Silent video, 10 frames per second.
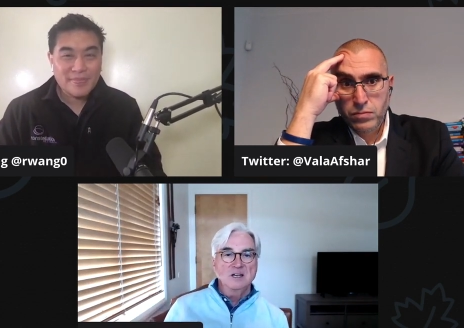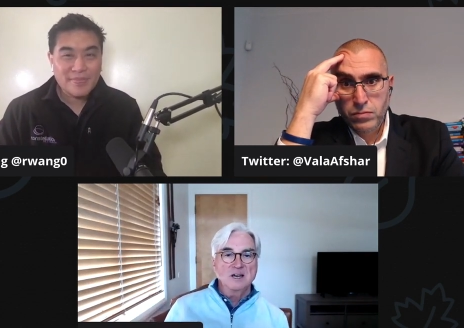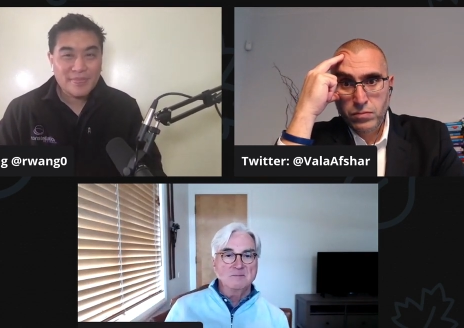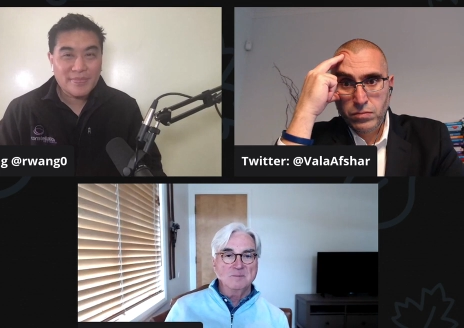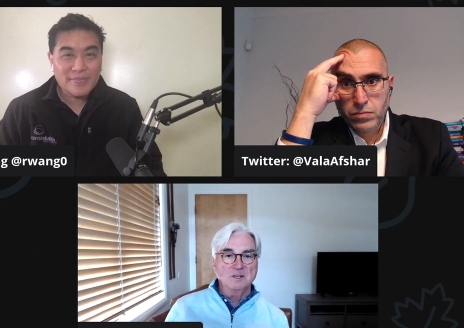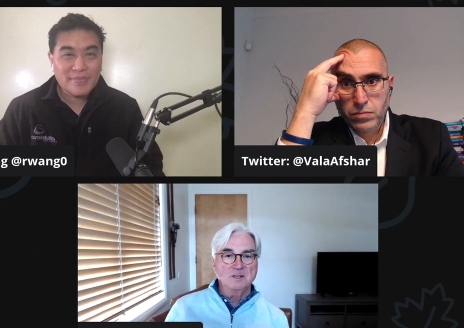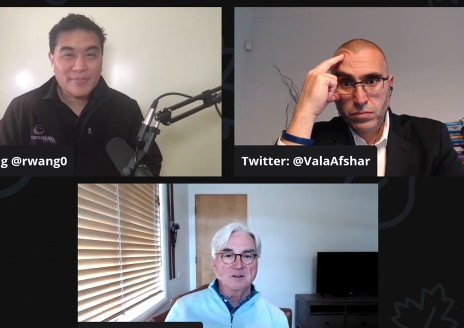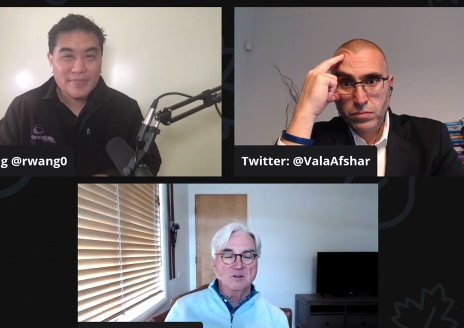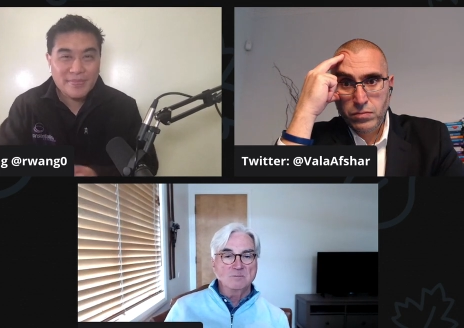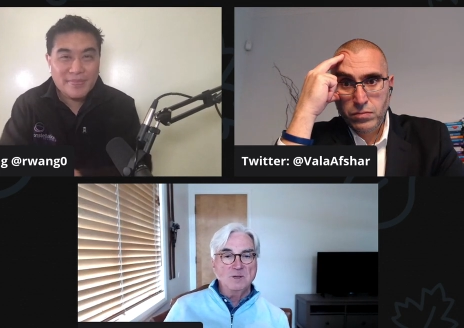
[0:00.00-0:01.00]
Speaker 1: Um, it, you
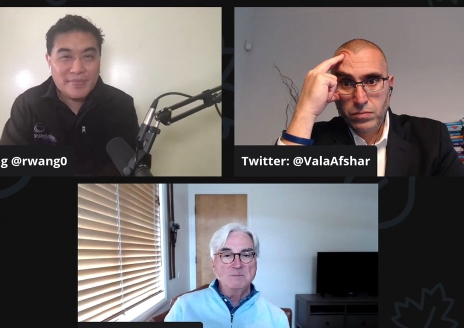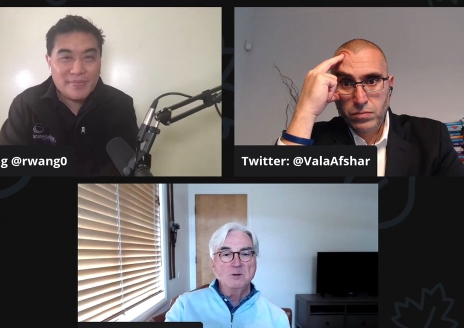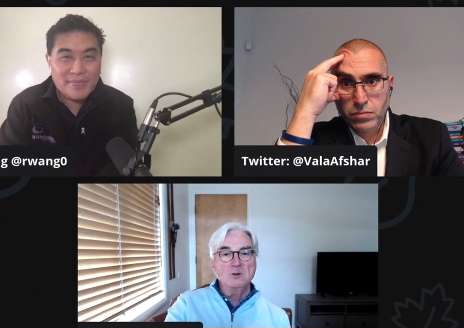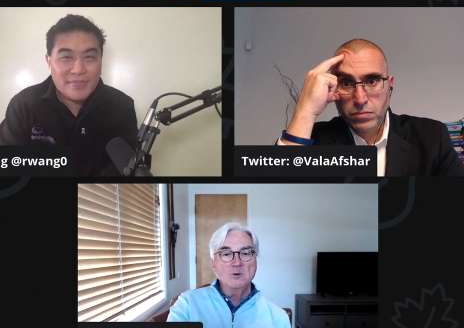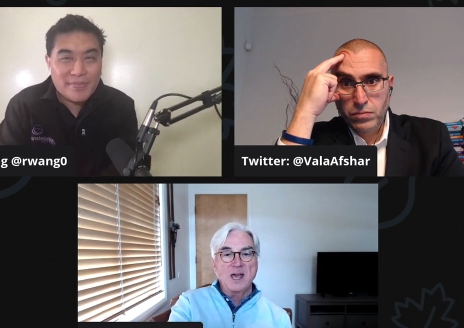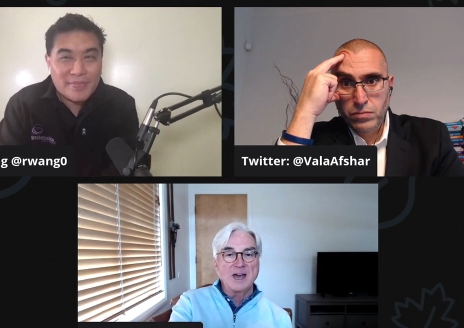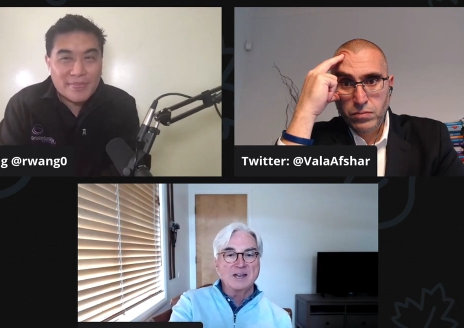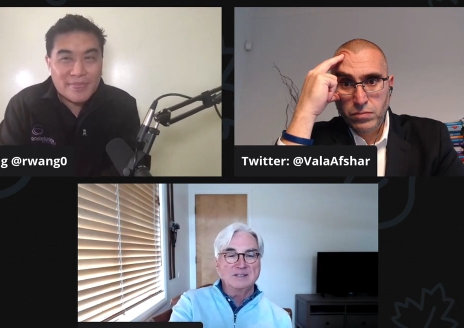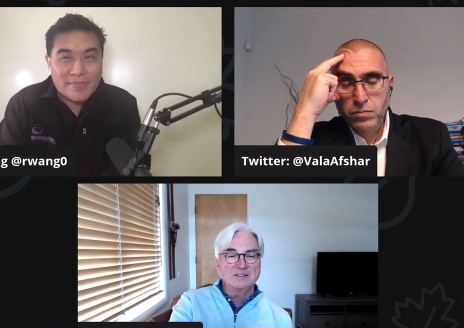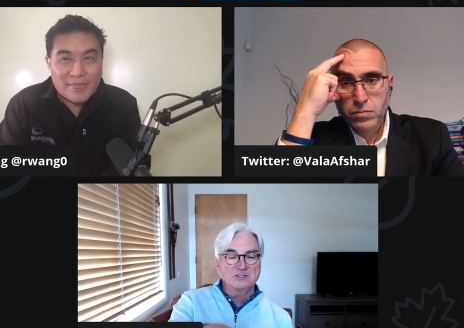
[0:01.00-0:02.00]
know, the people who
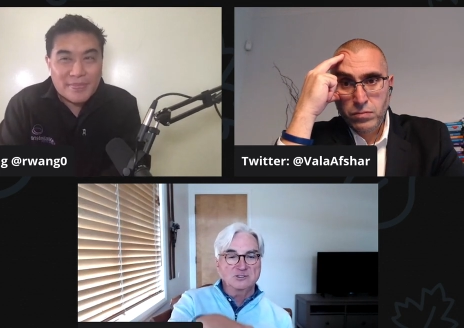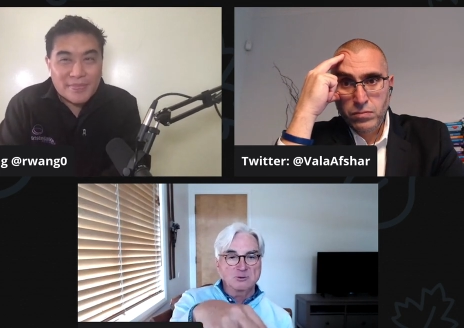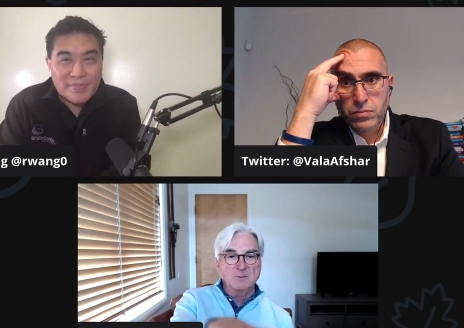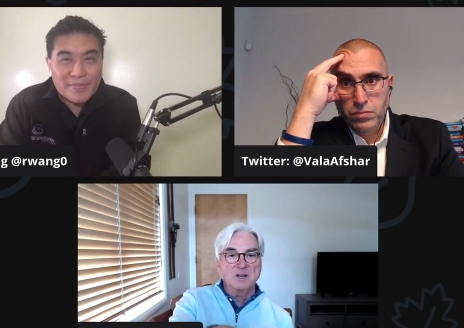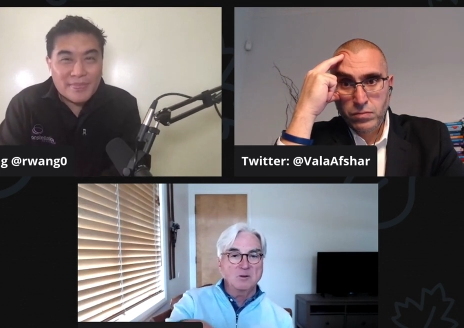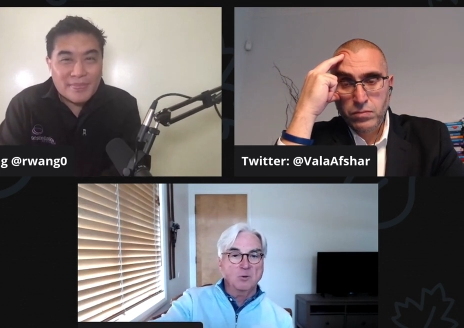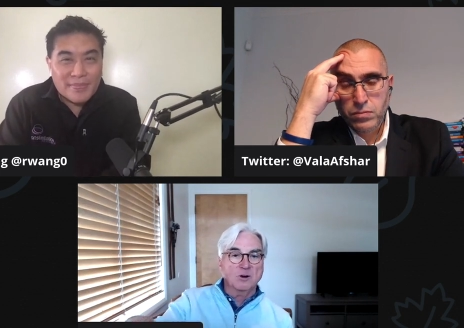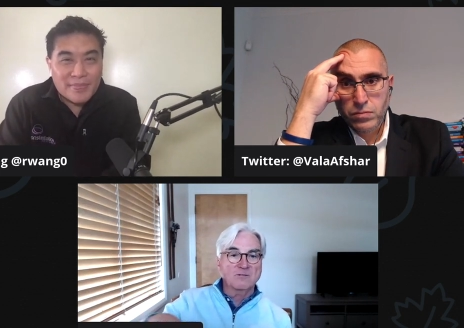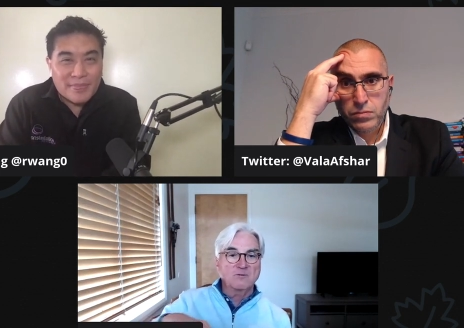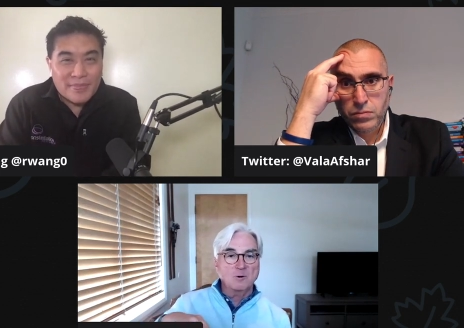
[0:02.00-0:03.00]
had distributed
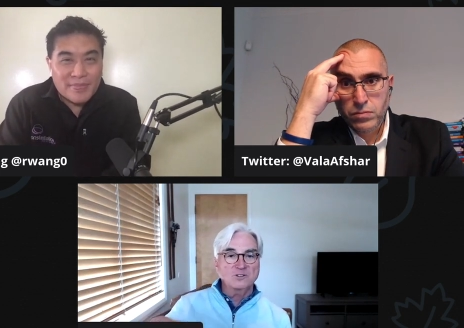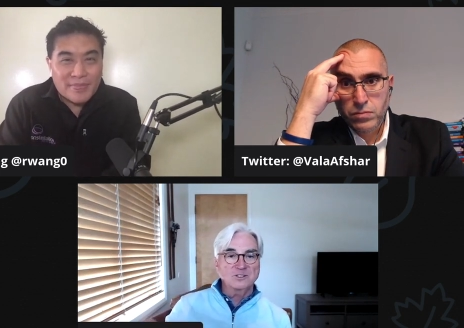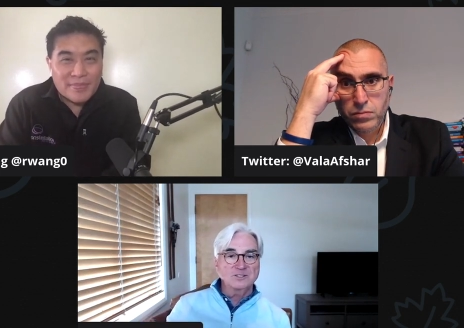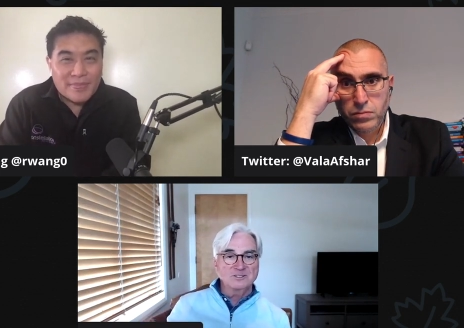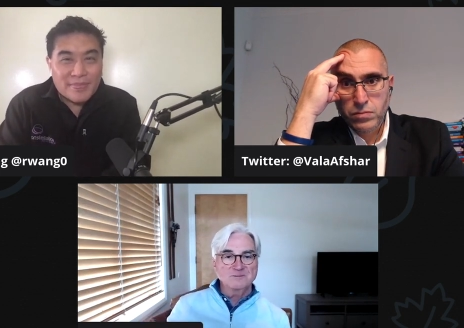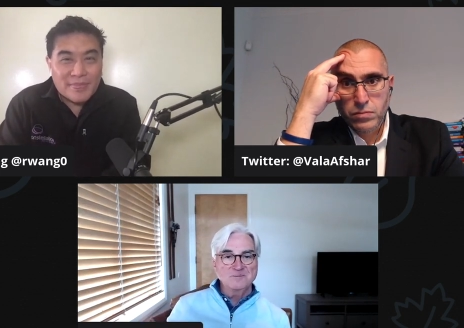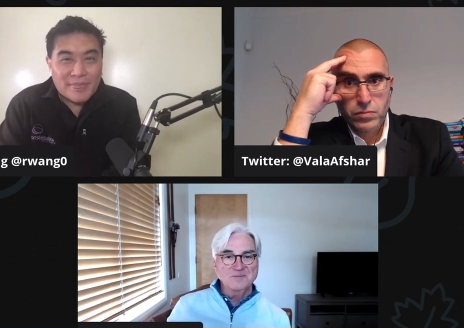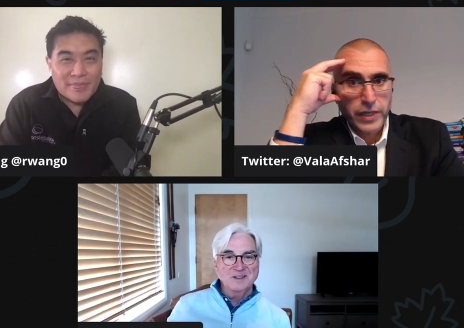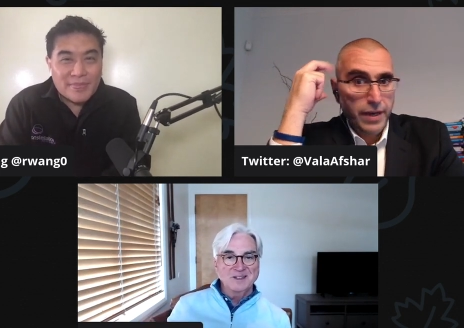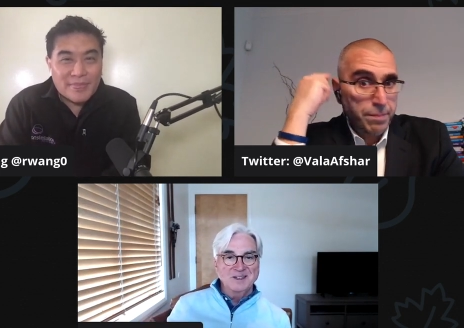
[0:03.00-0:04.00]
workforces
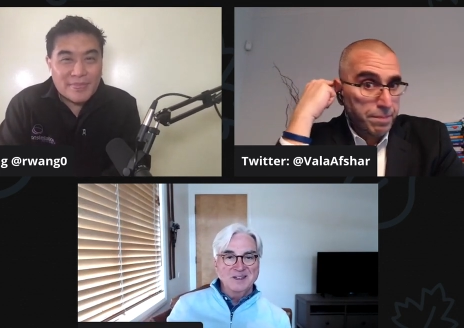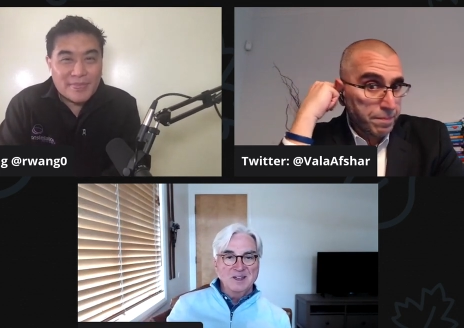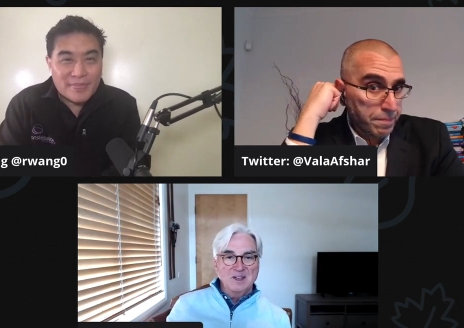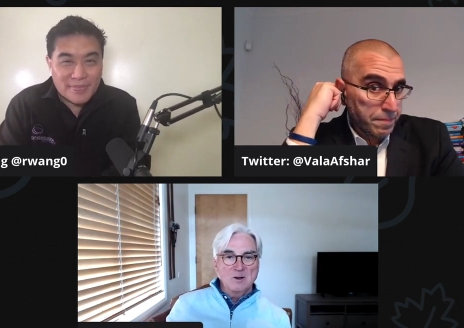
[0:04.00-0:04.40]
yeah.